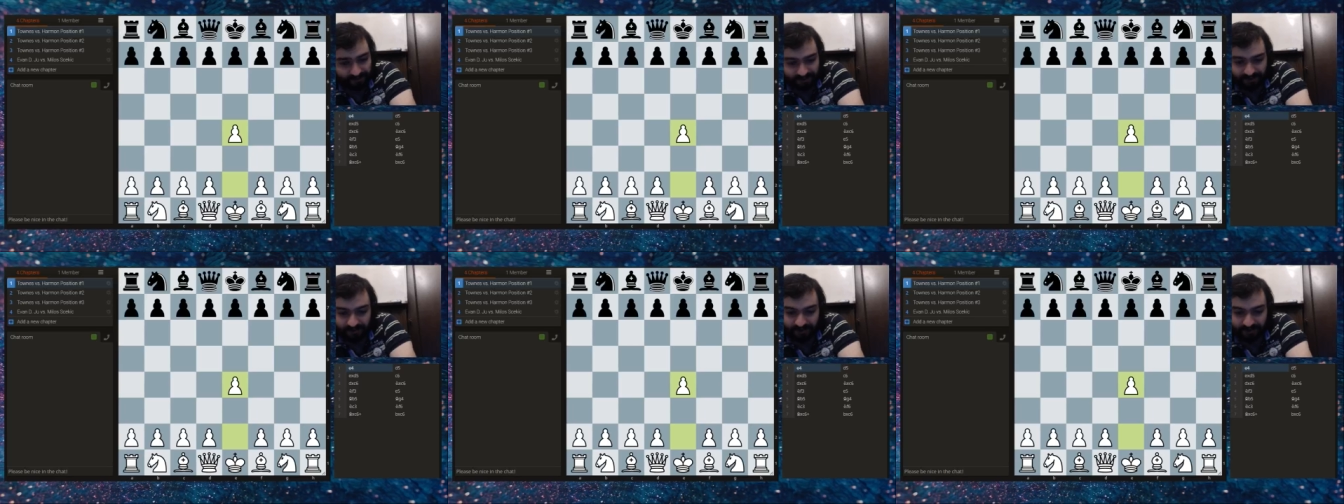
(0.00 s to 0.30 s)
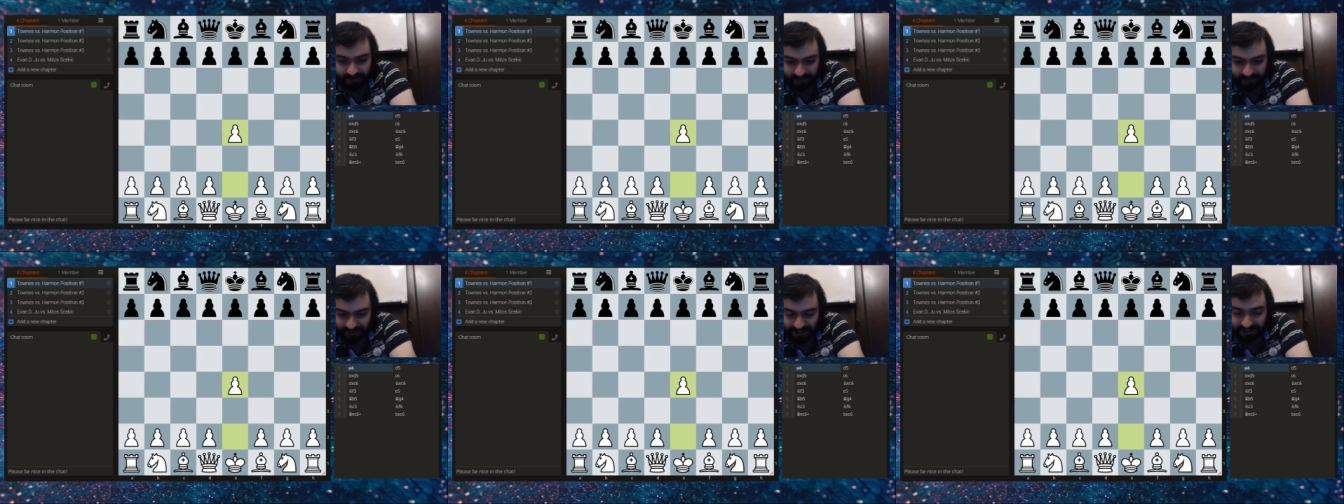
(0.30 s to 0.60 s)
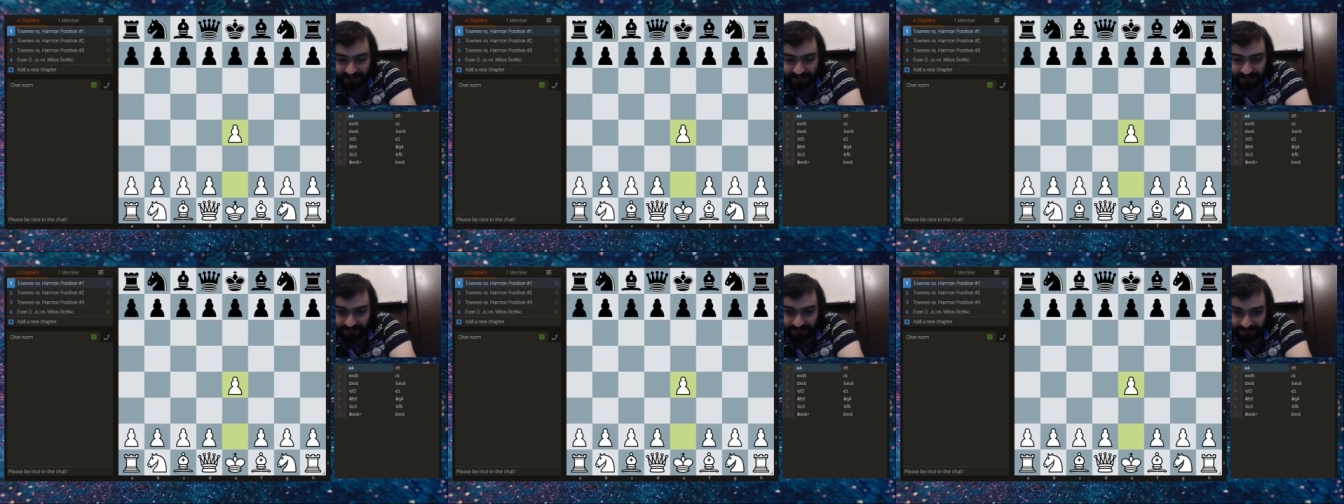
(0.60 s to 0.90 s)
going to
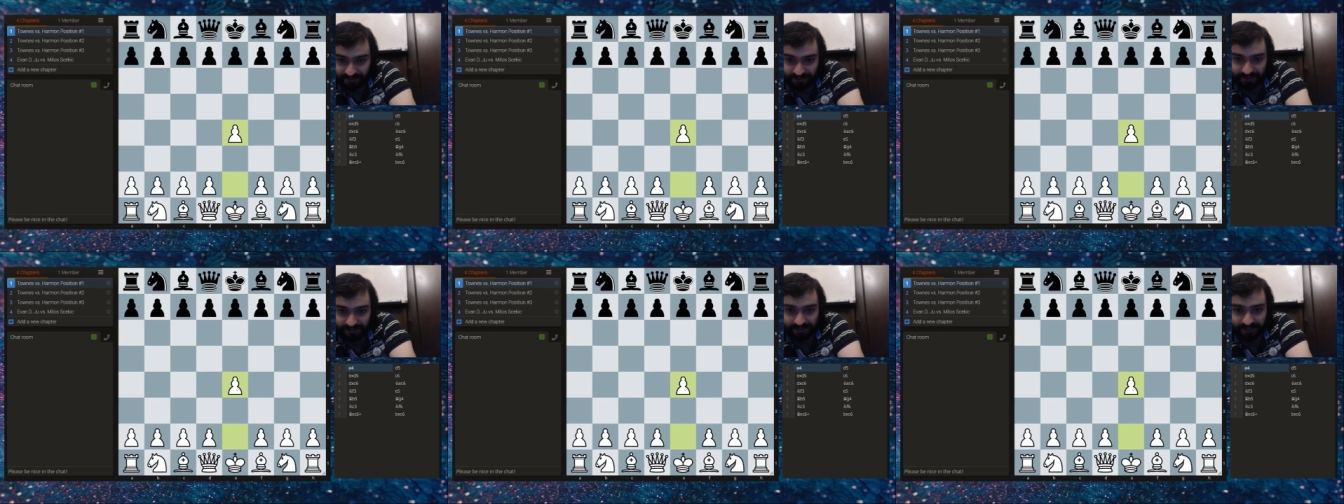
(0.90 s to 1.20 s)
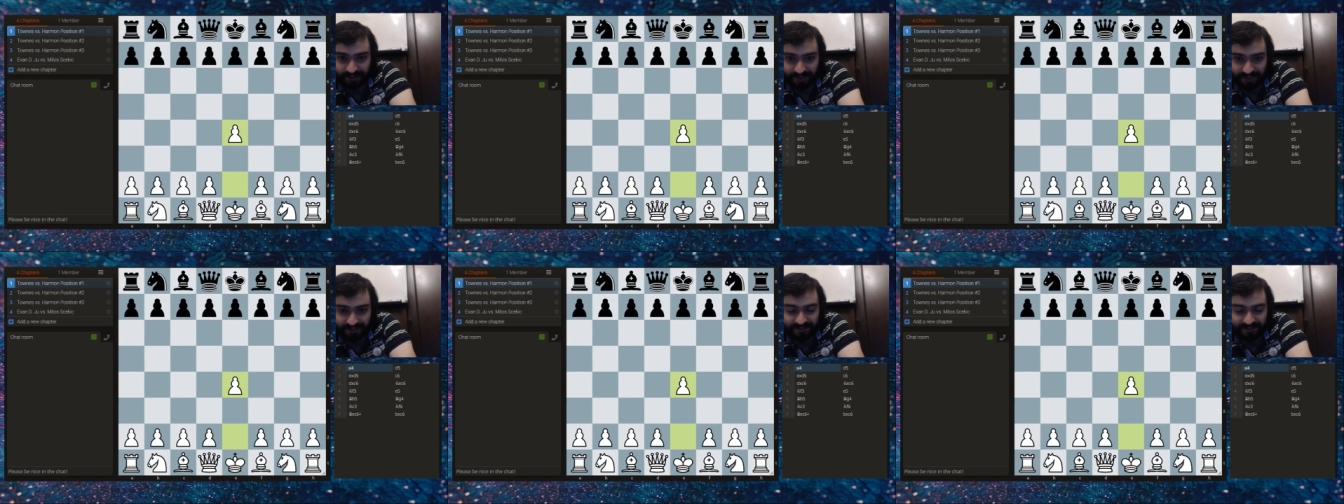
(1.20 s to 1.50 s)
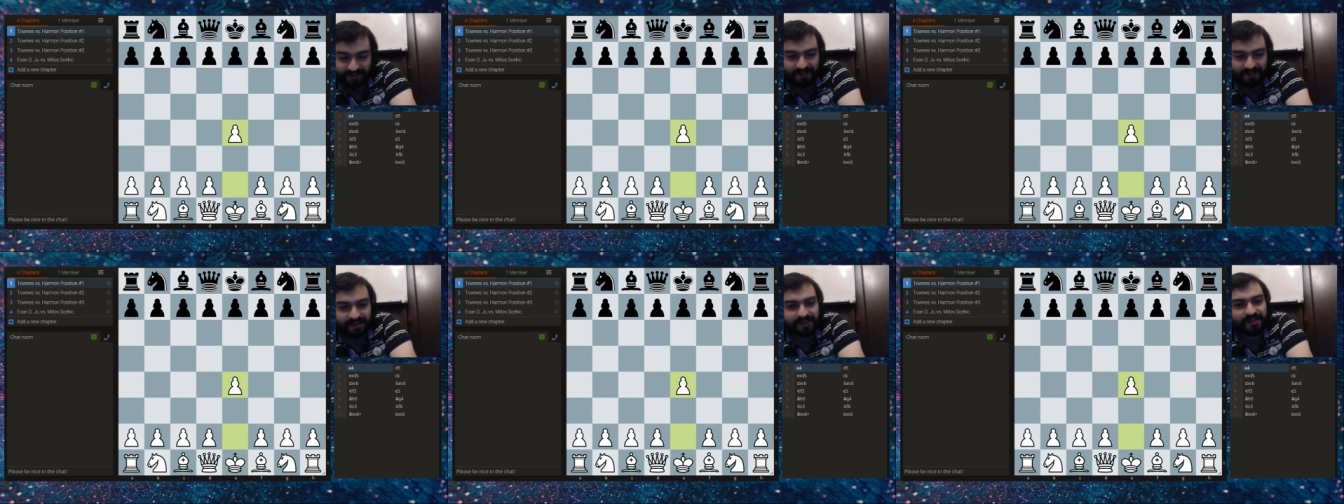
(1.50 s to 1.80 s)
get e4,
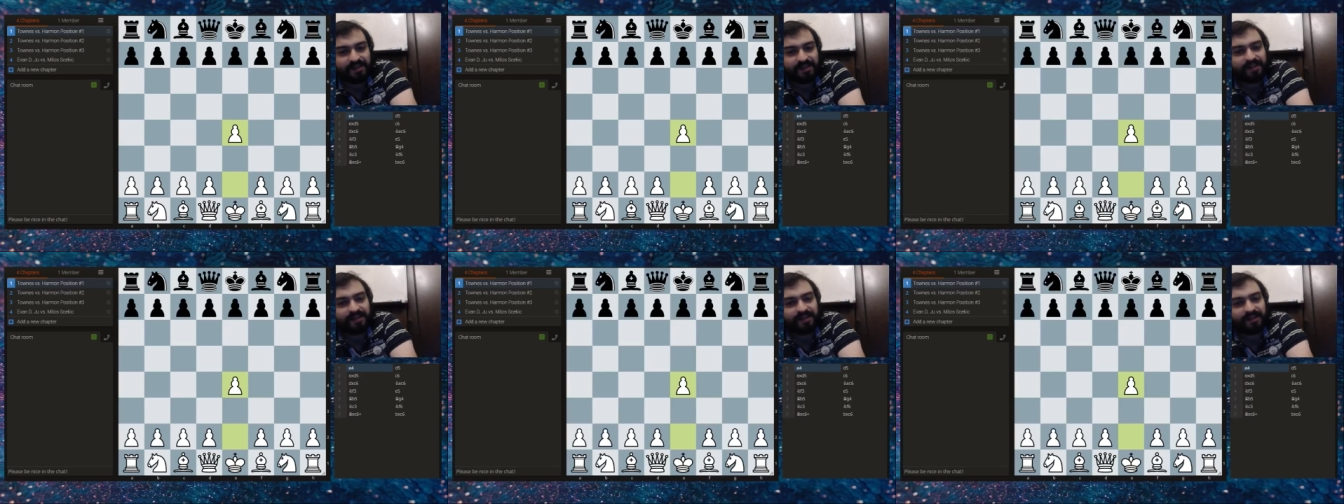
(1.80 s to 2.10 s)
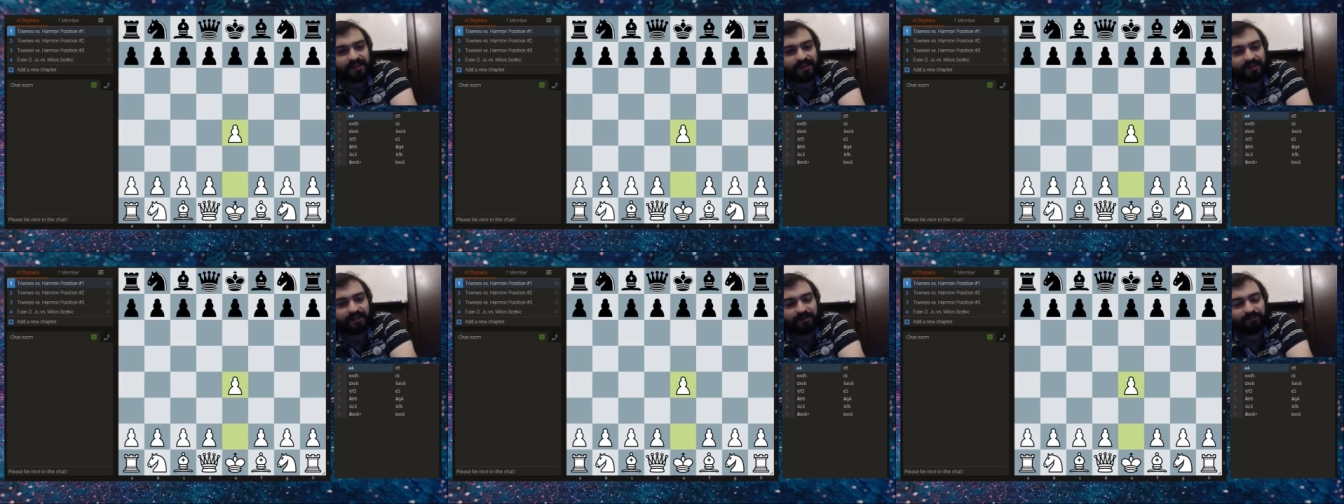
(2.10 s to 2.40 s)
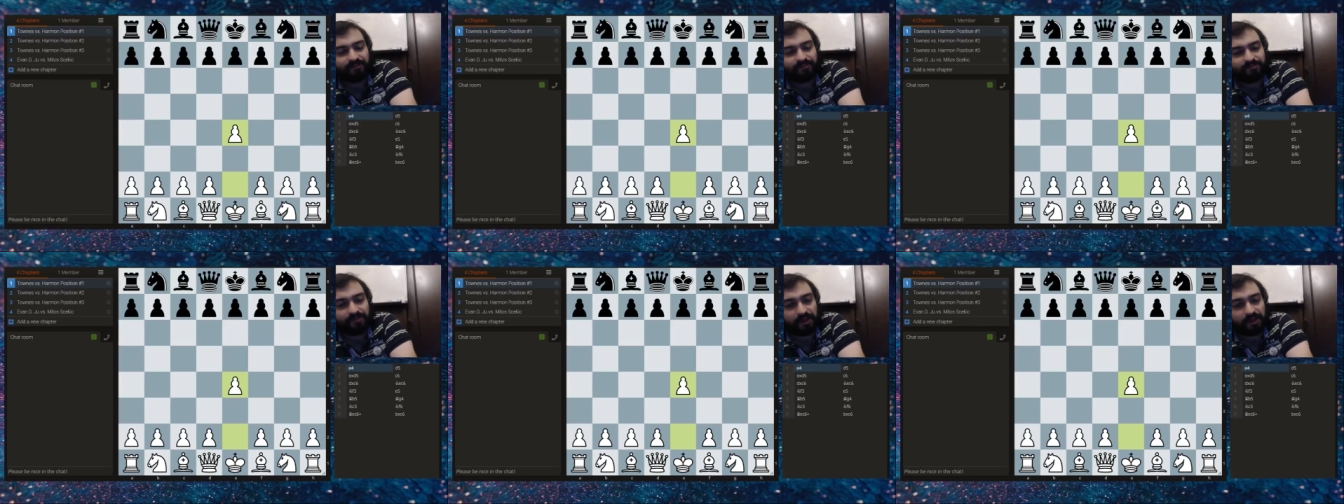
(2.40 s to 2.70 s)
nice.
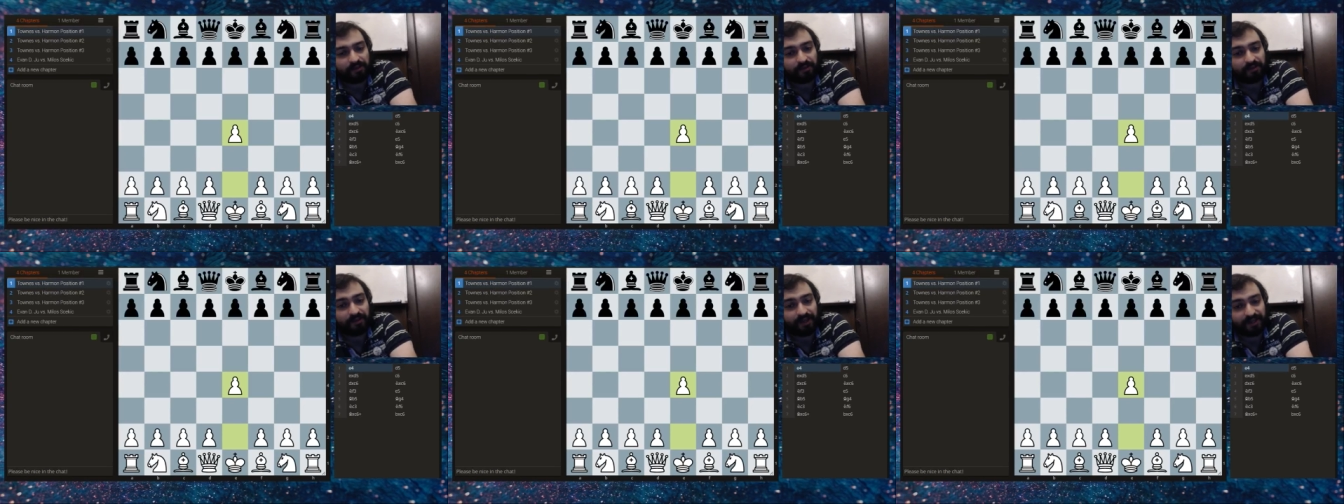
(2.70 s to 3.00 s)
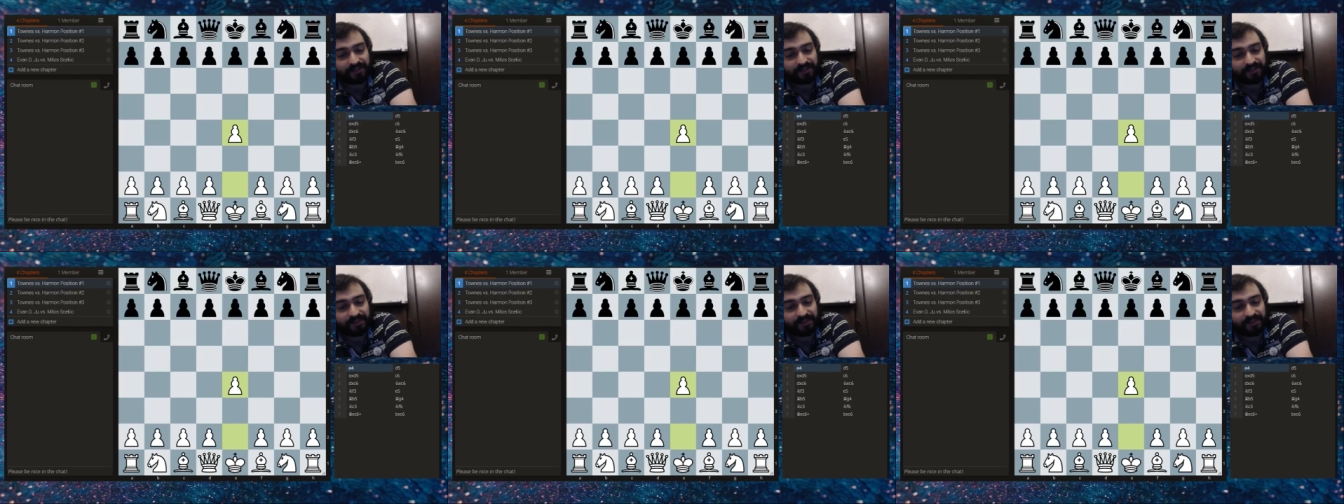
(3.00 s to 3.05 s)
Beth